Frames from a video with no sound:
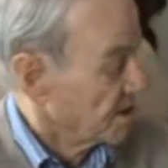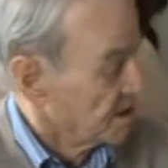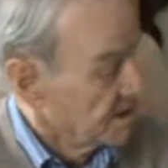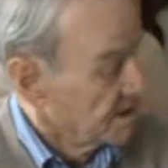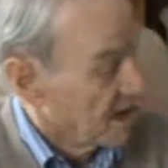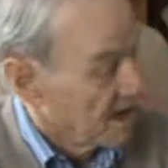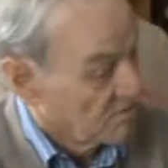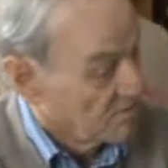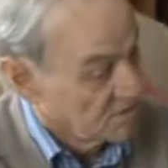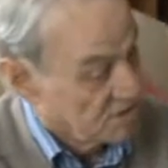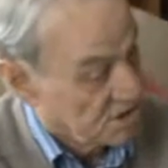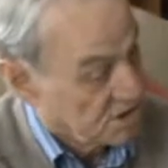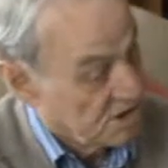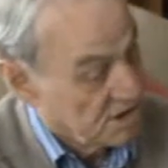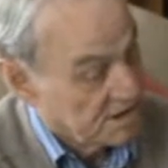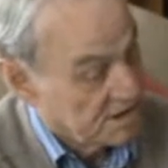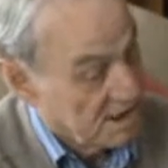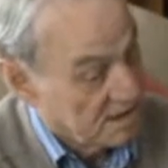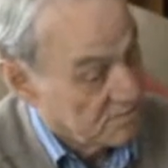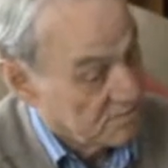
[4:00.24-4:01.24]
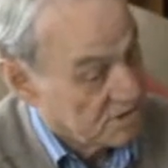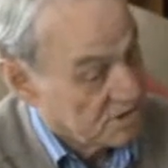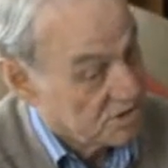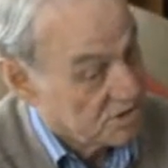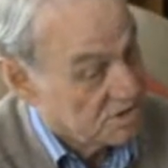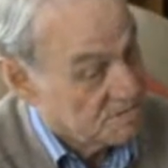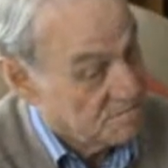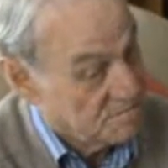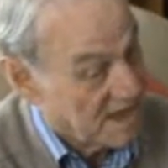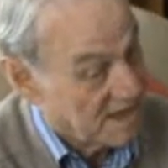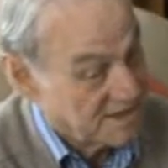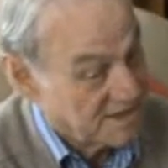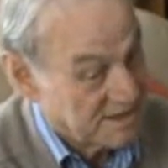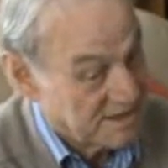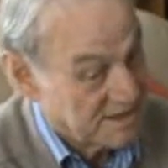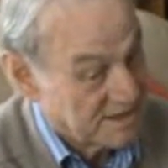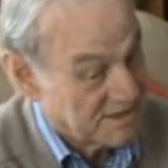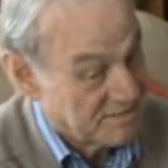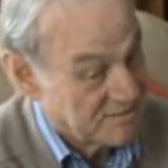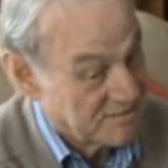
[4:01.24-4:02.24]
See, that was good
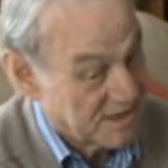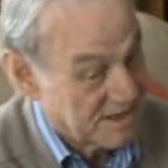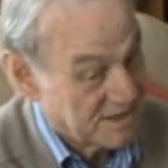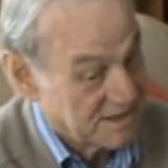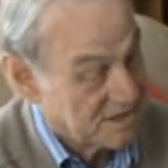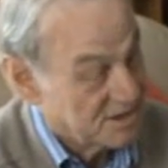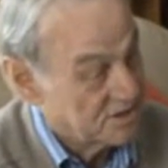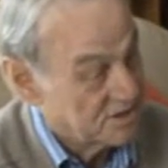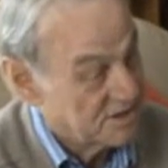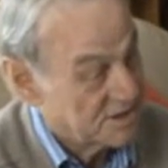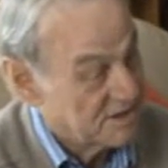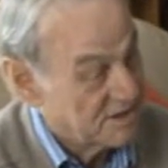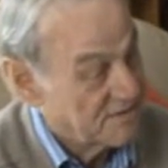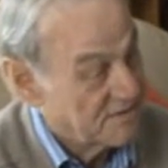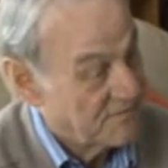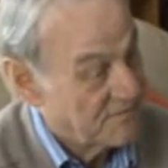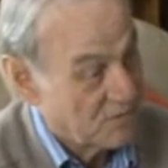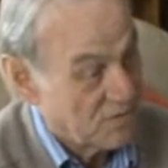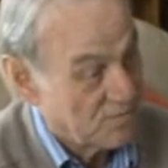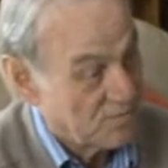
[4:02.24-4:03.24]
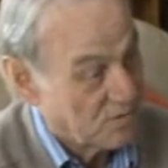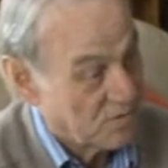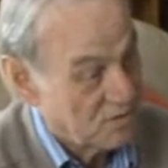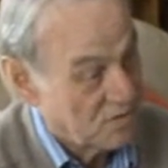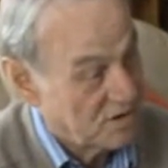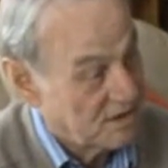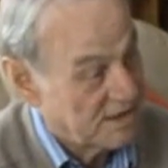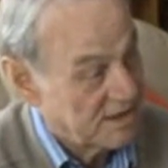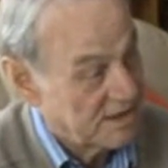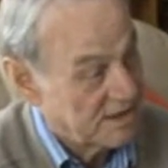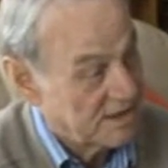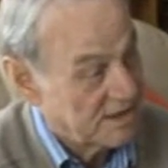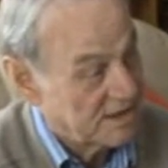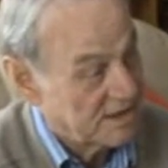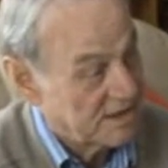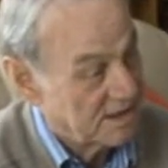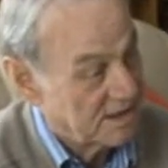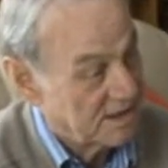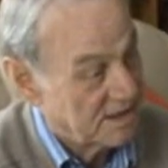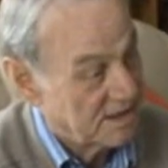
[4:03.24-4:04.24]
money in them days, because in the Football
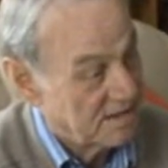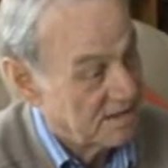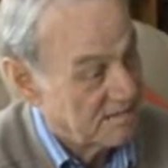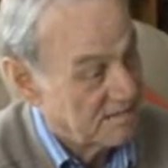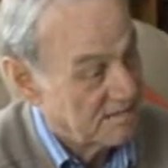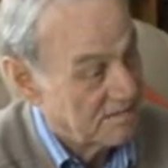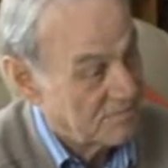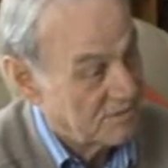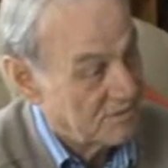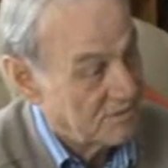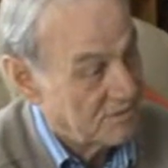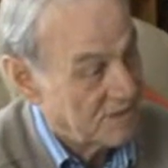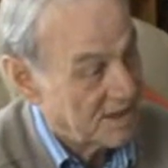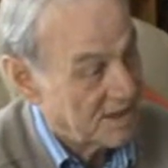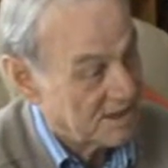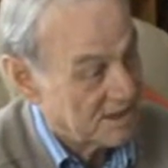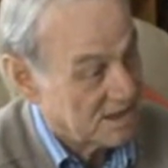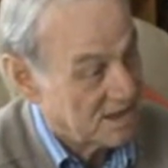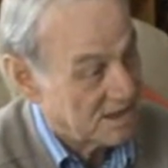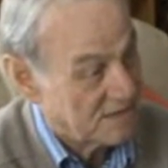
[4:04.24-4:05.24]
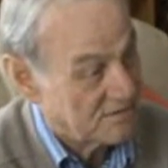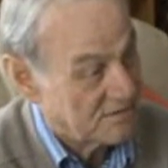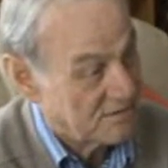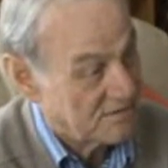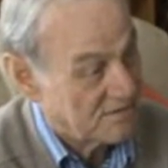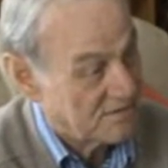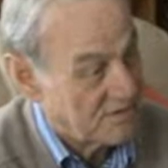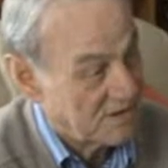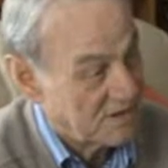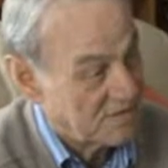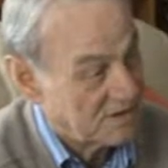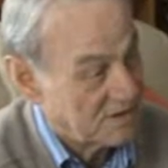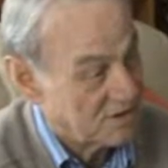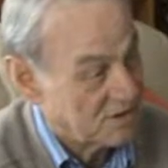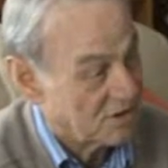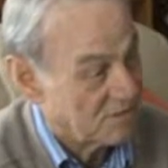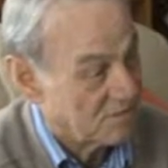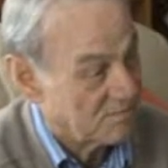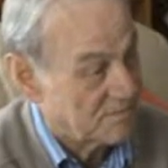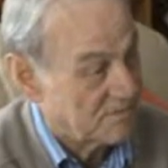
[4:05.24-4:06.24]
League, you had to go to the very
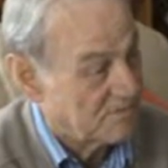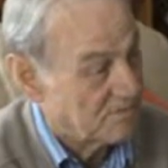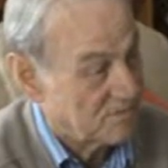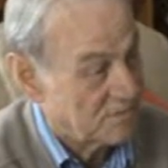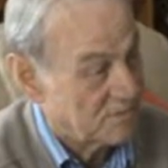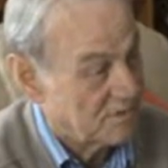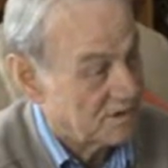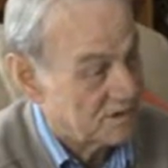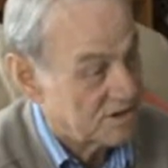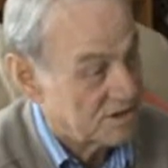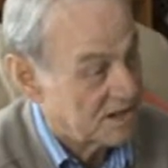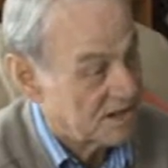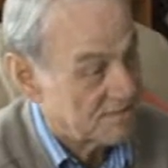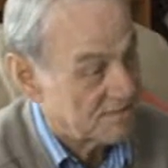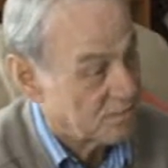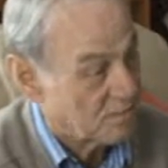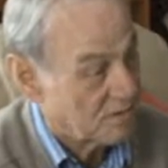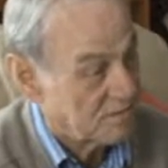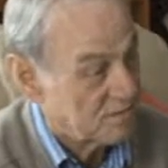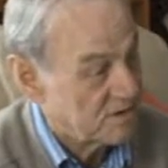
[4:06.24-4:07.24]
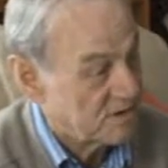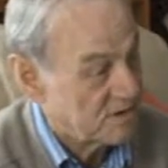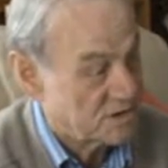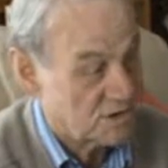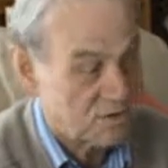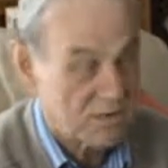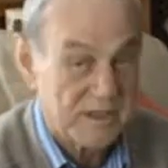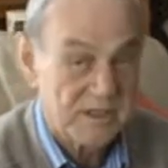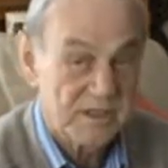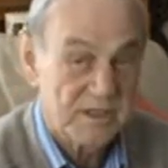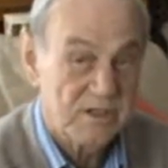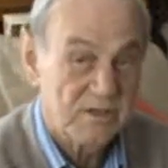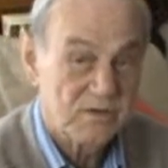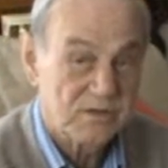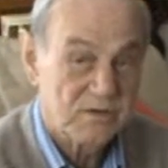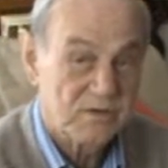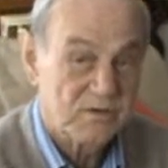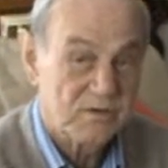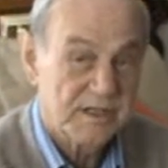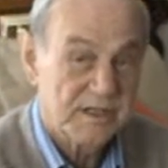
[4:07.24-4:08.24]
top before you'd get probably
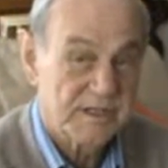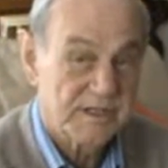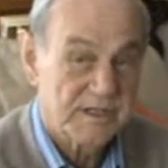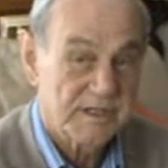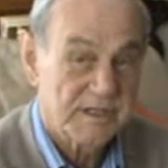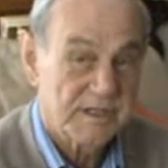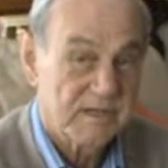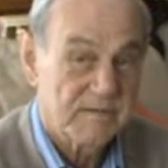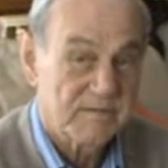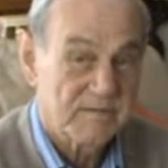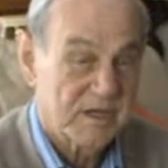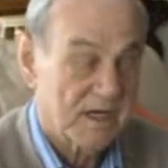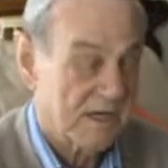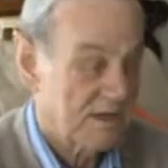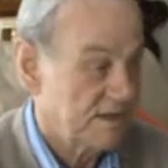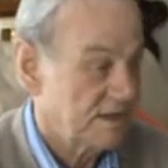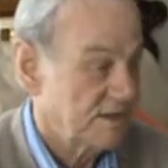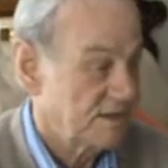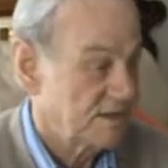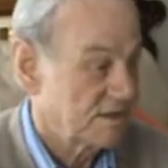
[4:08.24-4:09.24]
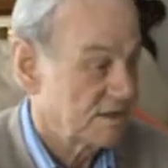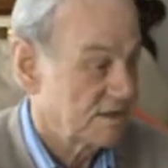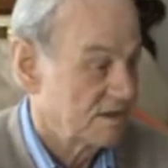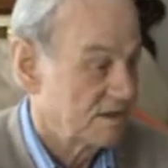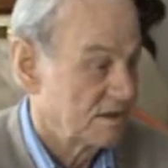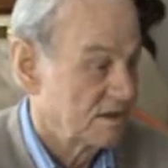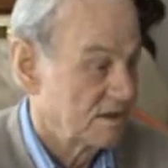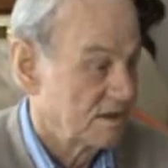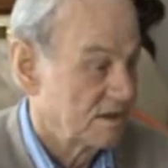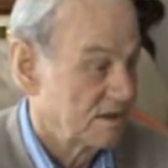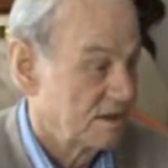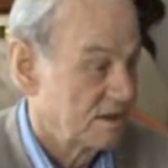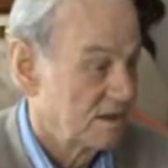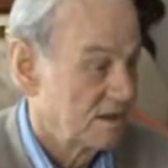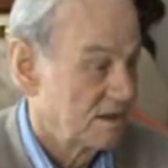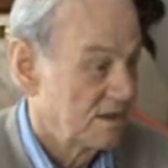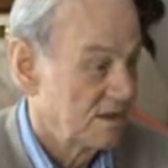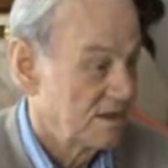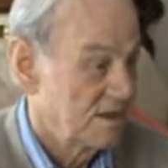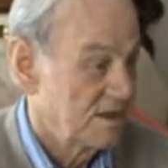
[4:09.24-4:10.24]
20-odd quid in them days.
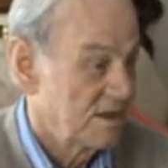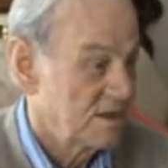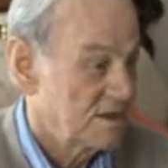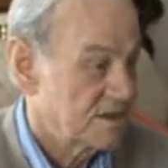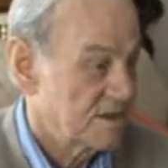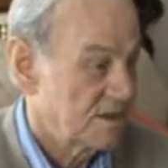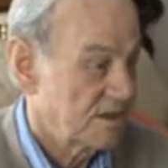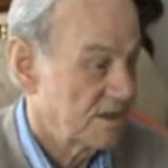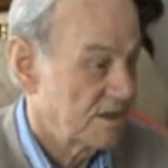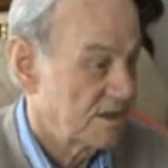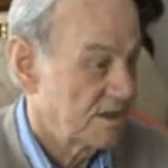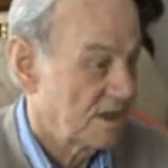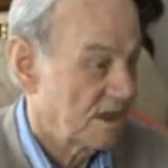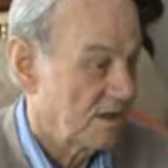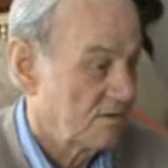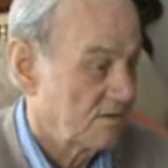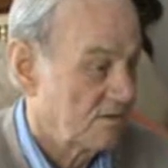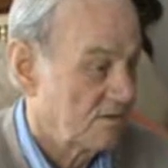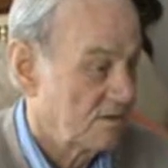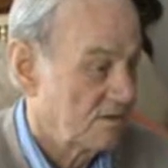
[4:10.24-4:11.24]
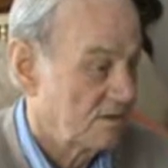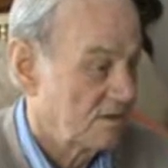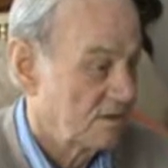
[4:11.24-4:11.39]
Years, you know.